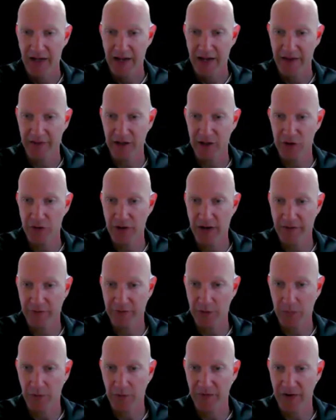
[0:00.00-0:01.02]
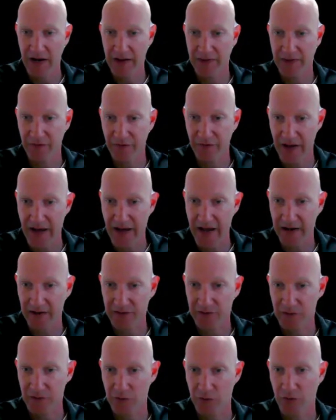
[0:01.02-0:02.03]
And then you have to provide the
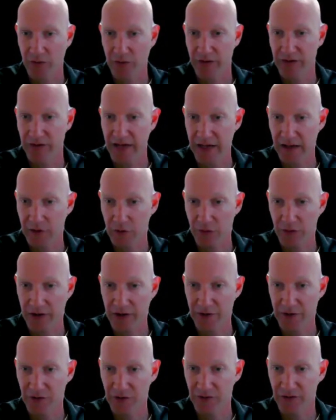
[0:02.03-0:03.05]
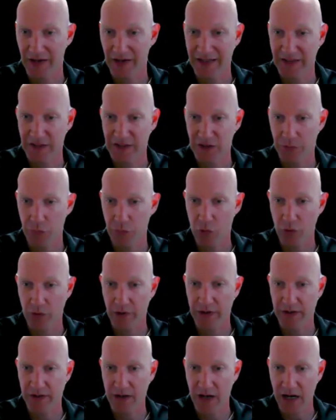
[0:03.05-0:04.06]
facts or the declarations and
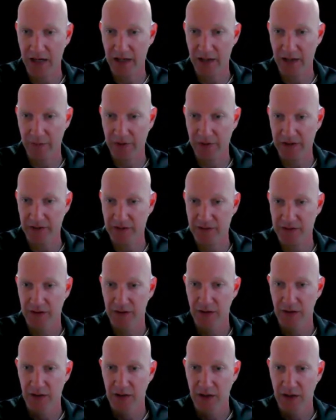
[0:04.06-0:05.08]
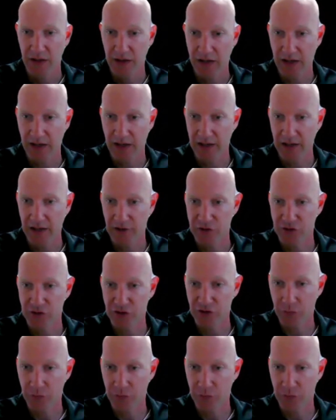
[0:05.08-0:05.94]
supporting documents to